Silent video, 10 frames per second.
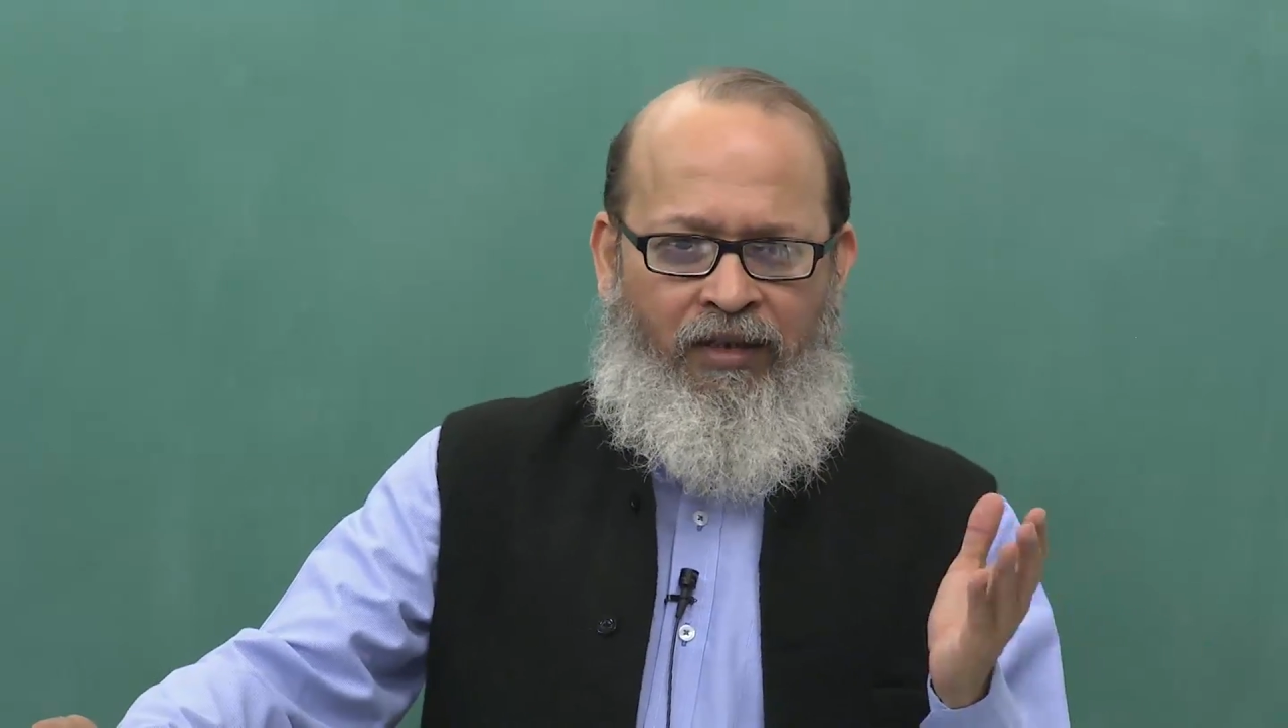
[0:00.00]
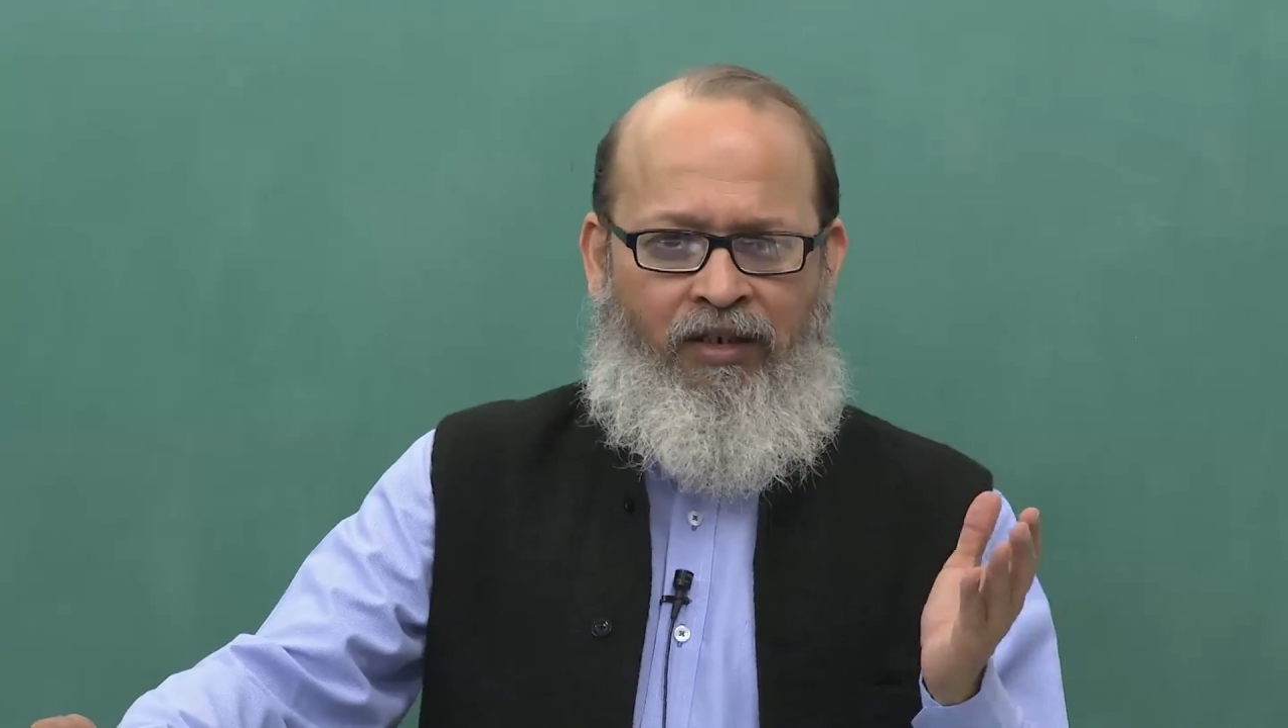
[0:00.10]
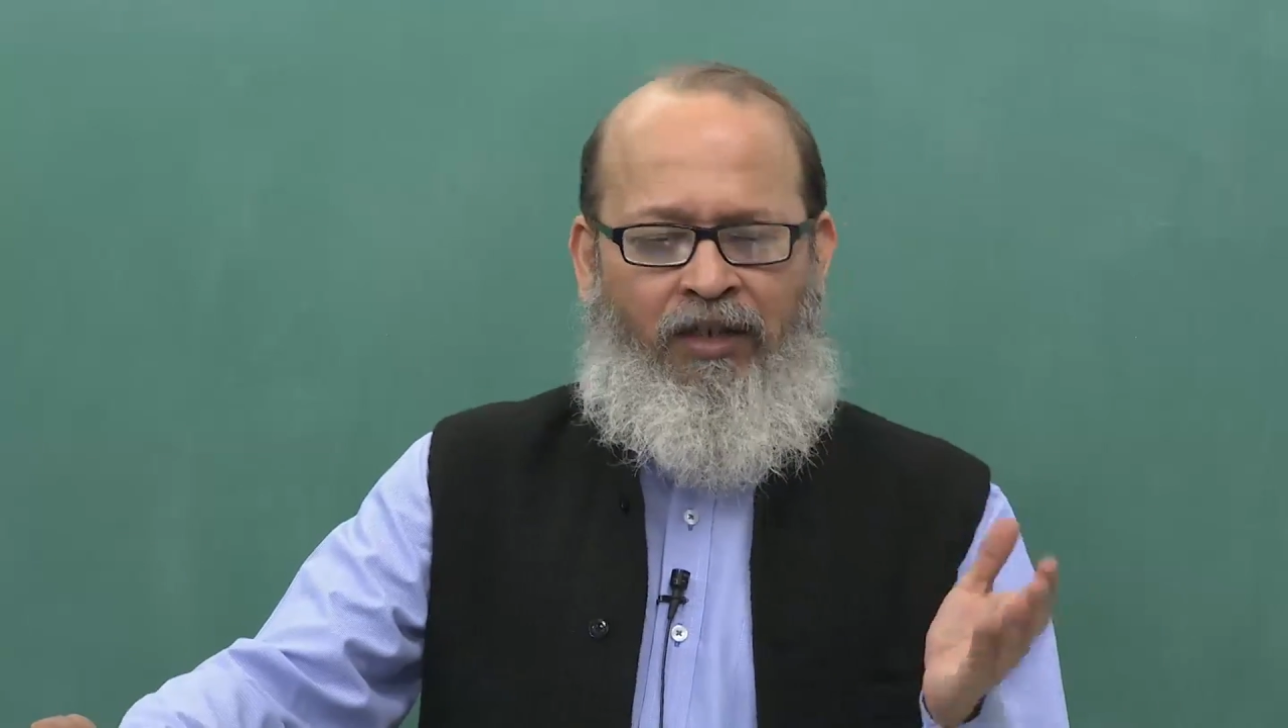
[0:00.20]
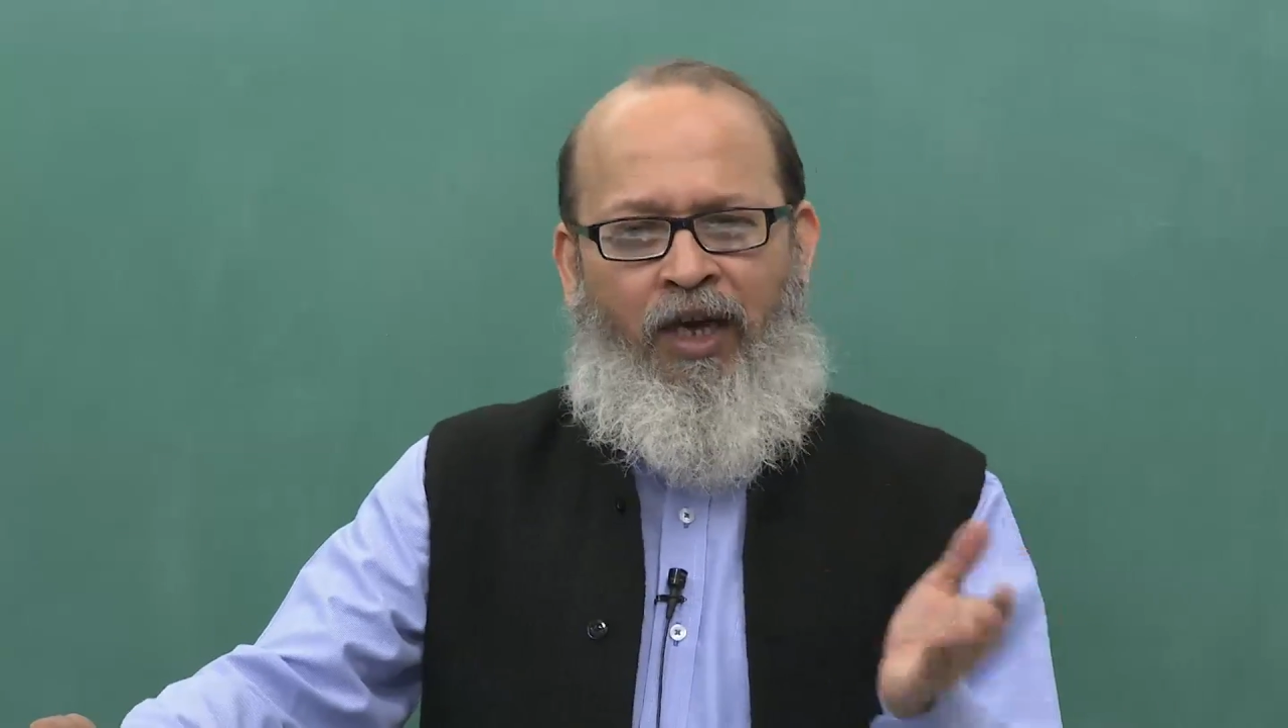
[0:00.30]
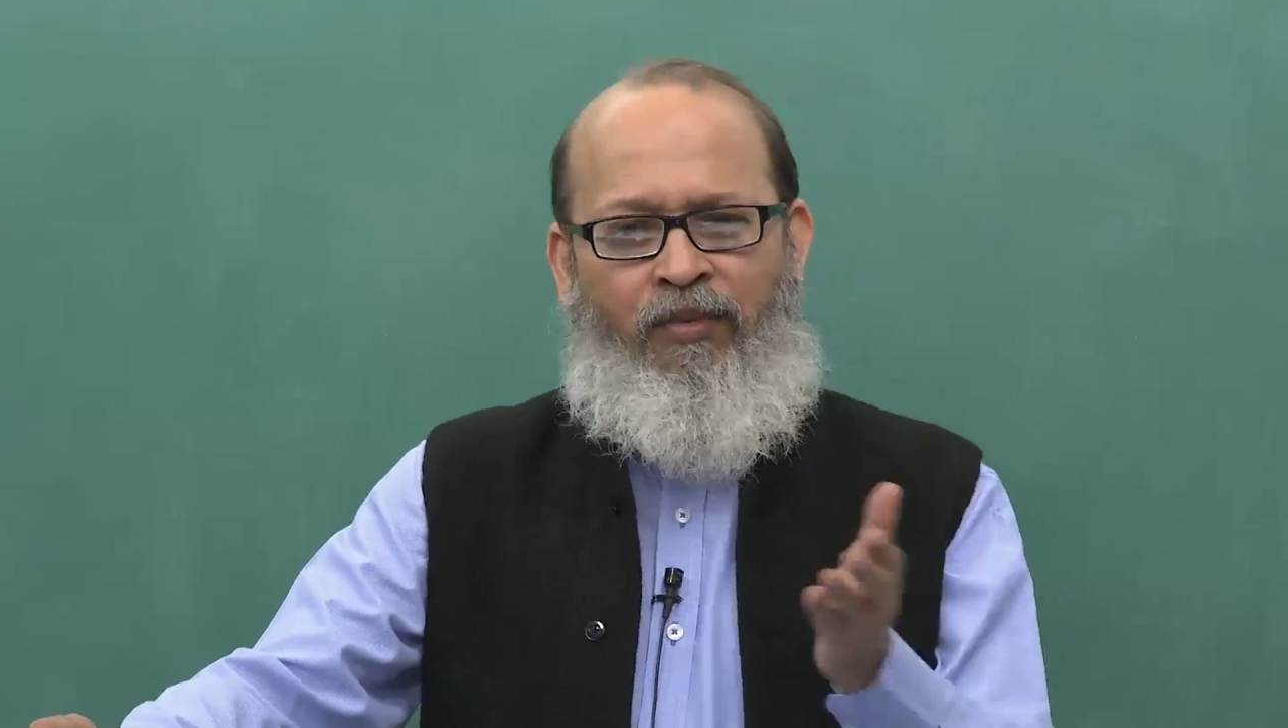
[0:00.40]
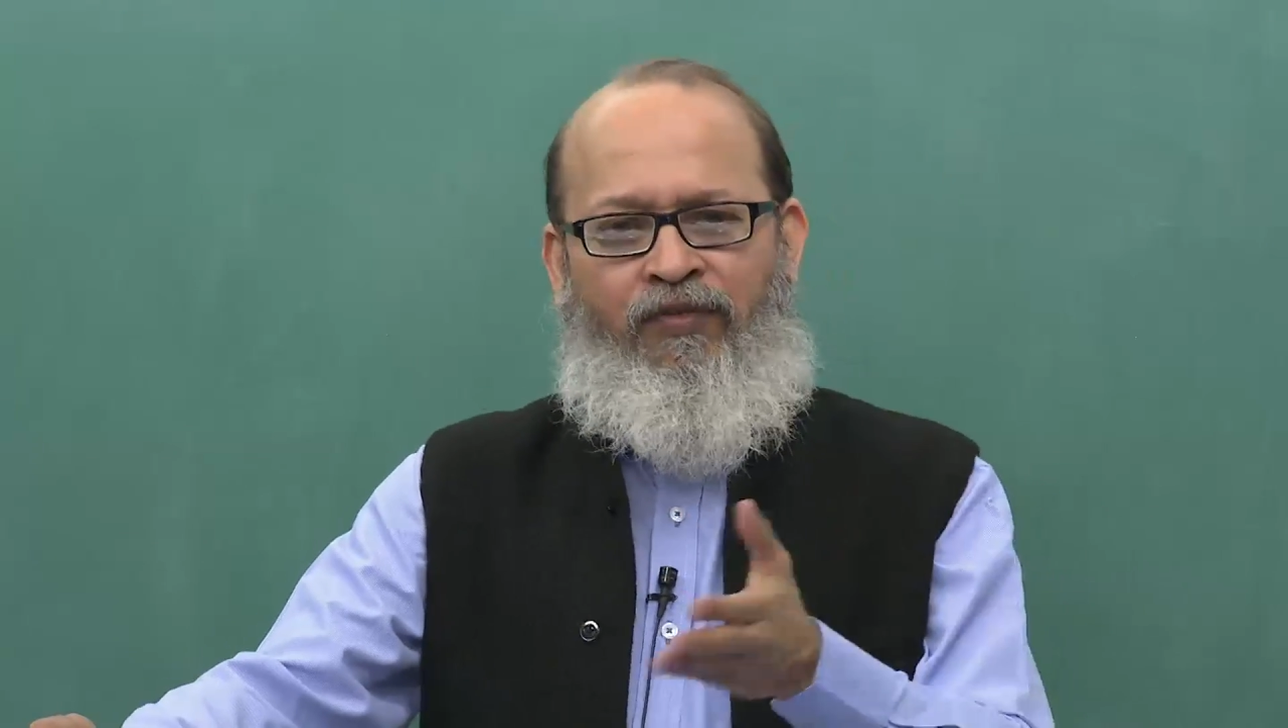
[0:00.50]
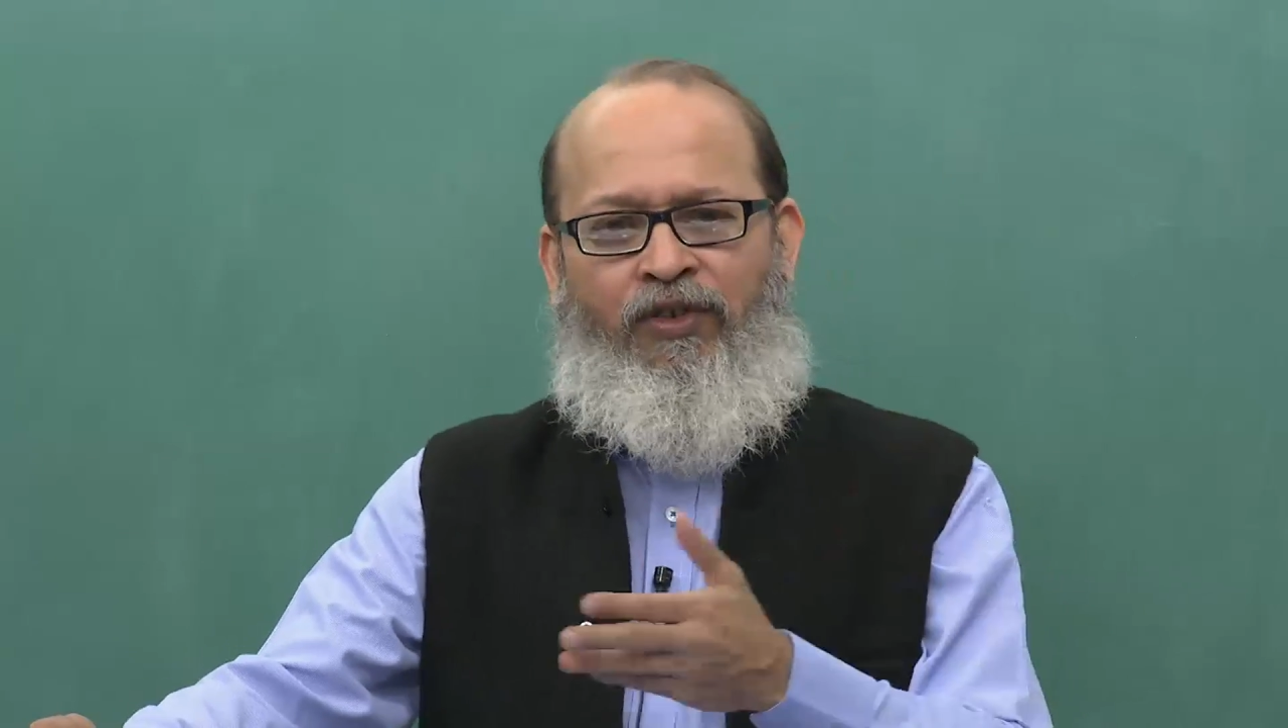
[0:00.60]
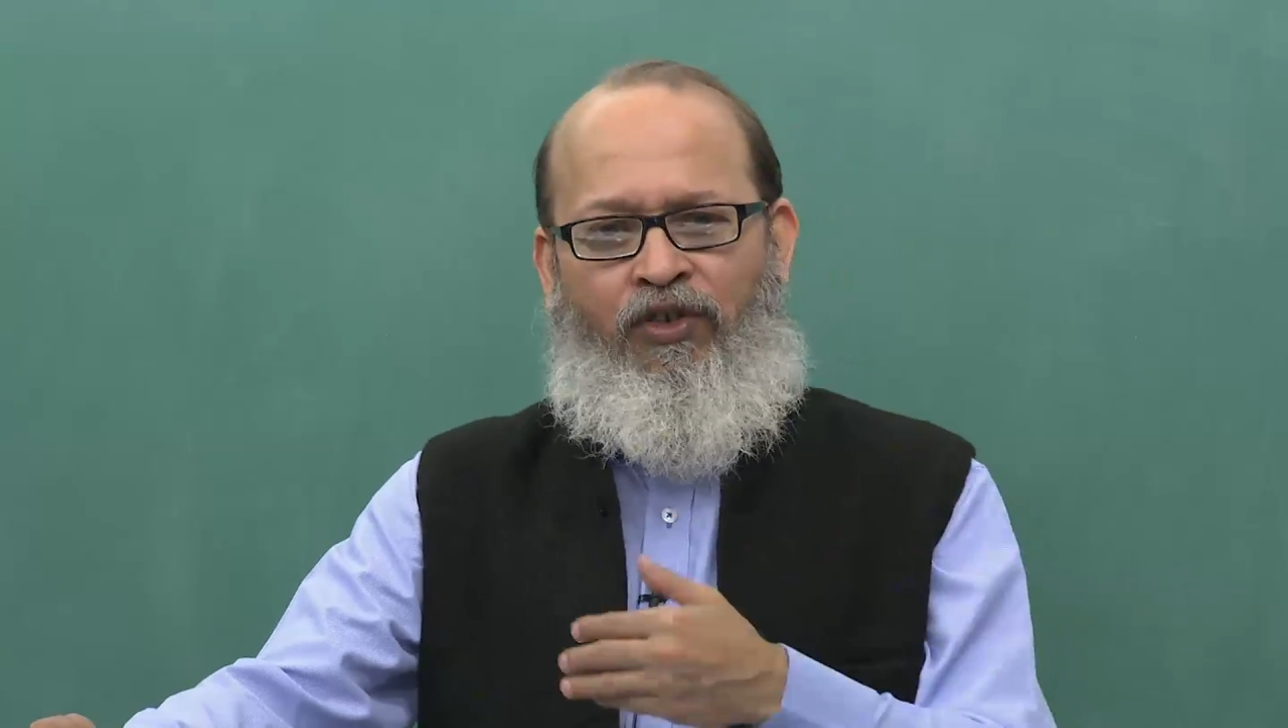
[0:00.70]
the type of